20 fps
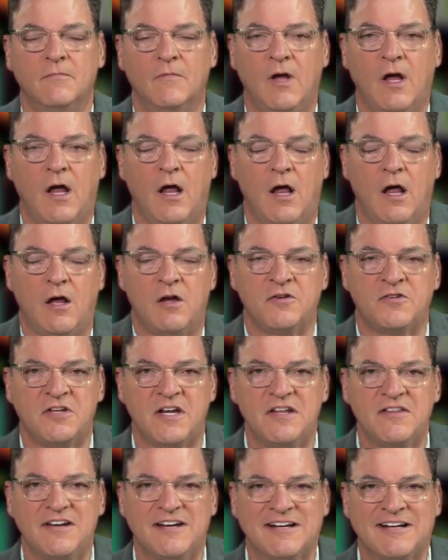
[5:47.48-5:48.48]
all
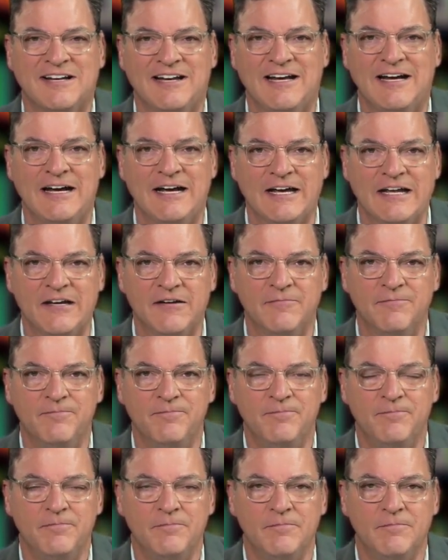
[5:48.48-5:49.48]
seen the decline
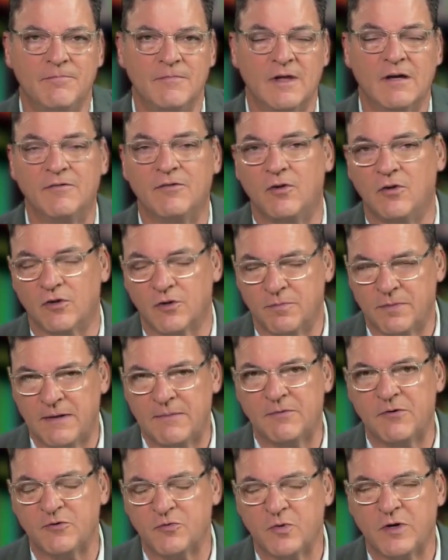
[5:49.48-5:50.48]
of older
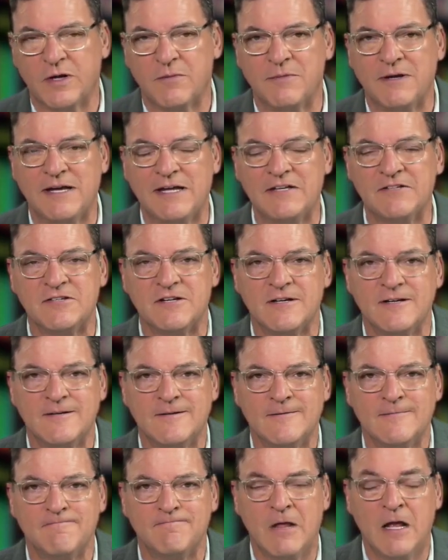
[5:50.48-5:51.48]
people, is what he means.
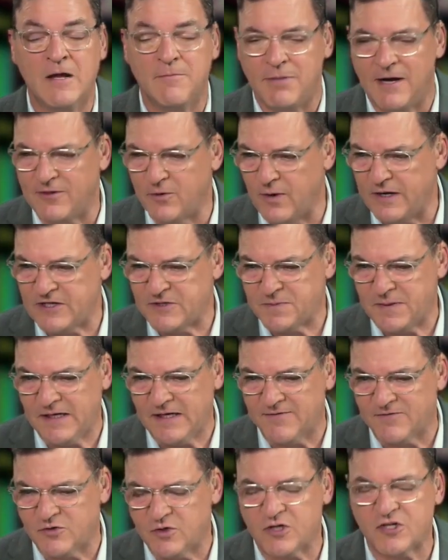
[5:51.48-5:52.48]
By the way,
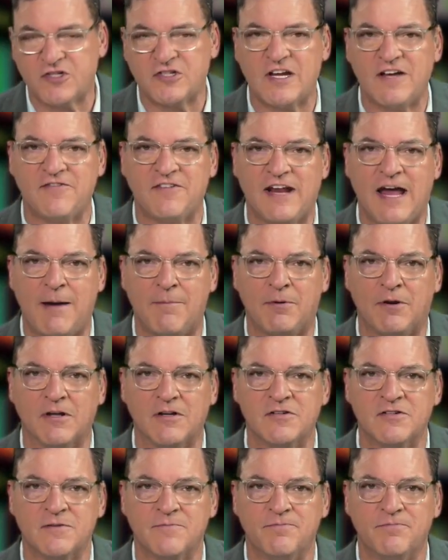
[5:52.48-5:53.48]
speaking of George
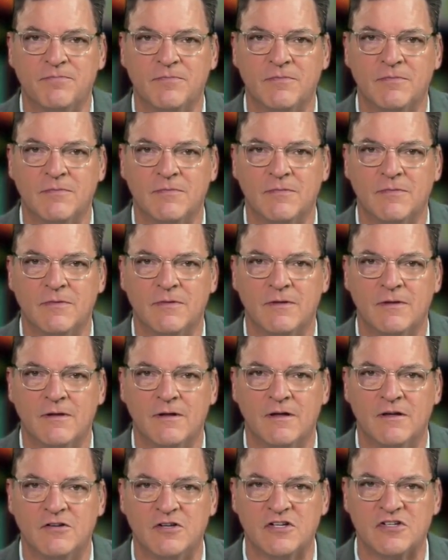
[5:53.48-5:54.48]
Stephanopoulos,
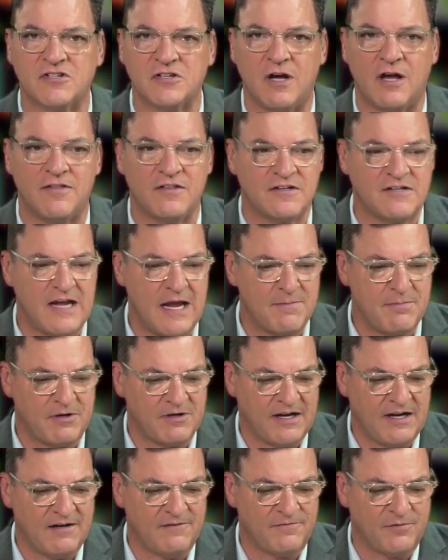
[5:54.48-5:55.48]
just saw the tape.
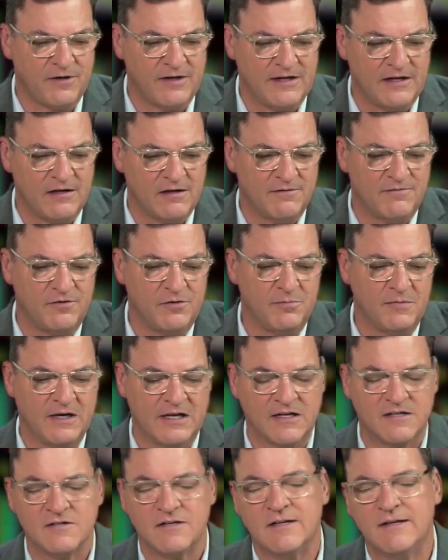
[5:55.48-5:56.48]
I'll get it for you here in a few
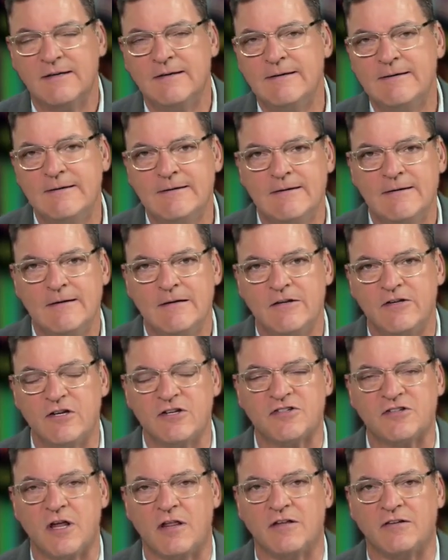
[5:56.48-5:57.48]
minutes.
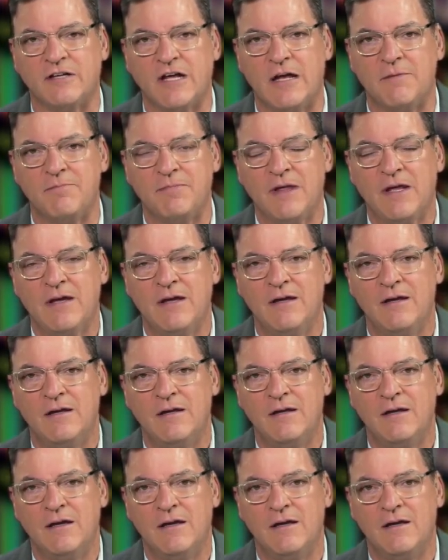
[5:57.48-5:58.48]
Just saw the tape.
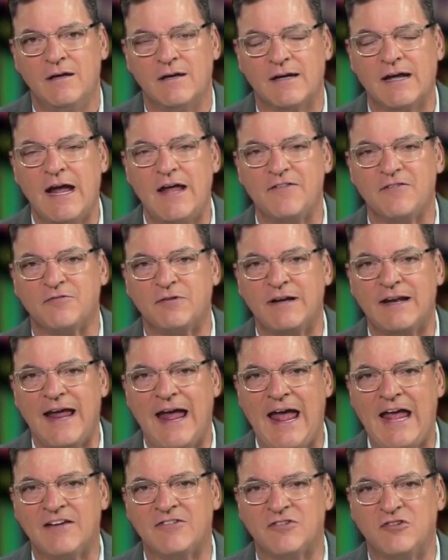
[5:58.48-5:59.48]
A guy on the street
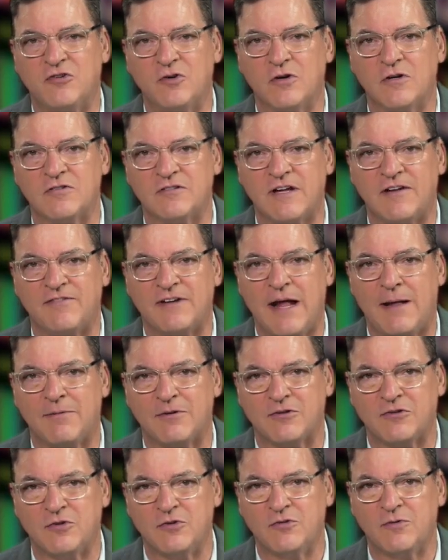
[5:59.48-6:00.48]
asked George
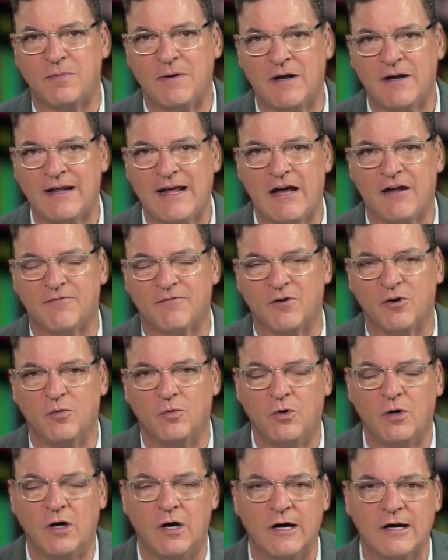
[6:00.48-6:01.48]
Stephanopoulos, who's apparently out for a
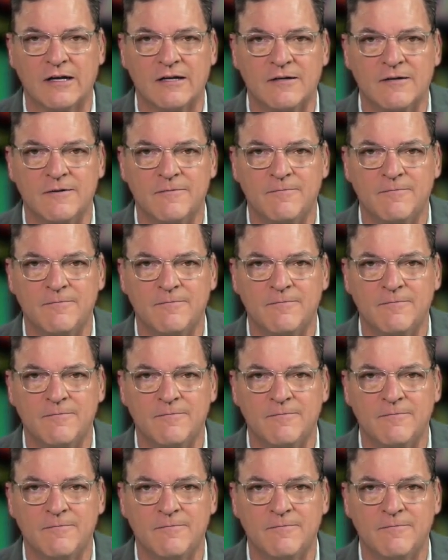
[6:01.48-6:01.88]
walk,